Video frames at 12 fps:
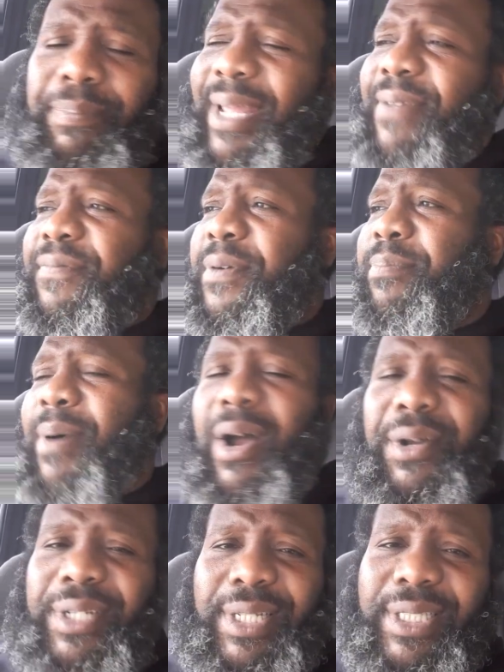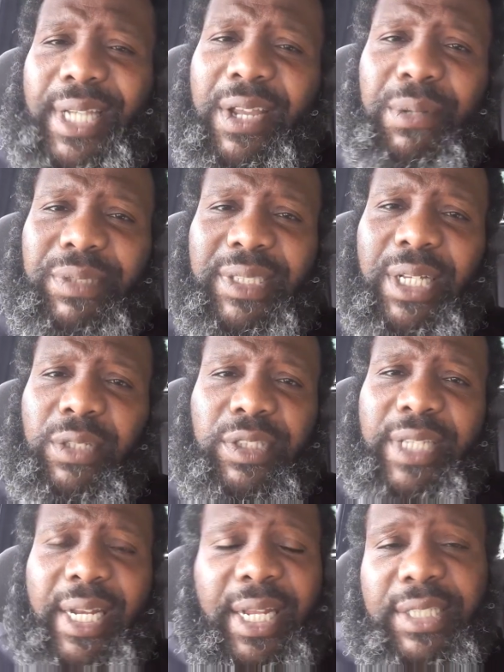played football. You can tell he was still
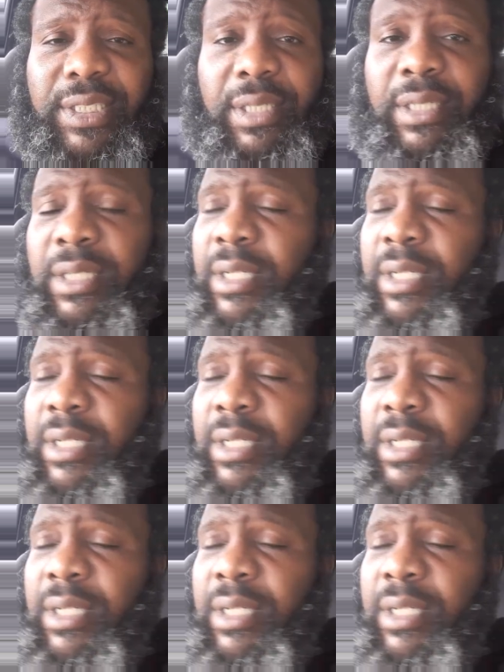skinny as a